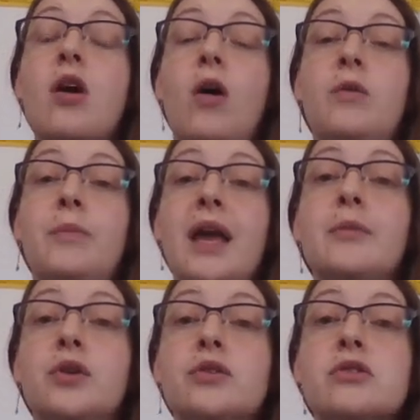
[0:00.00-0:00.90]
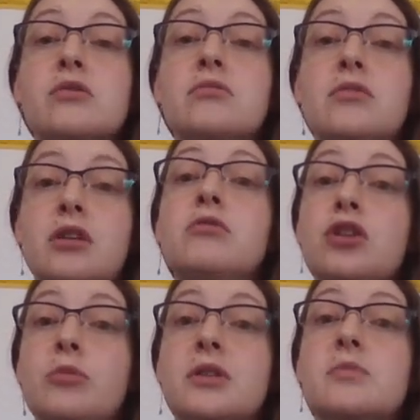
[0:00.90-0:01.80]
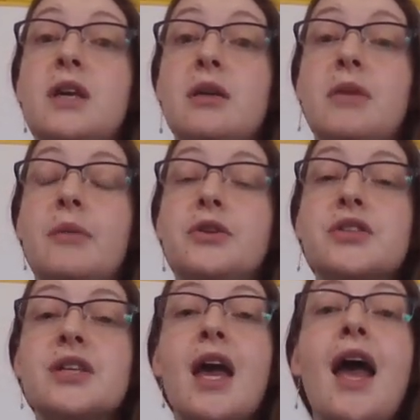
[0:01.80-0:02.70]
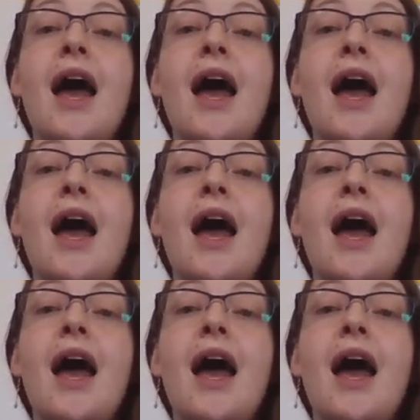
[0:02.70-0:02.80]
all mammals, humans being mammals,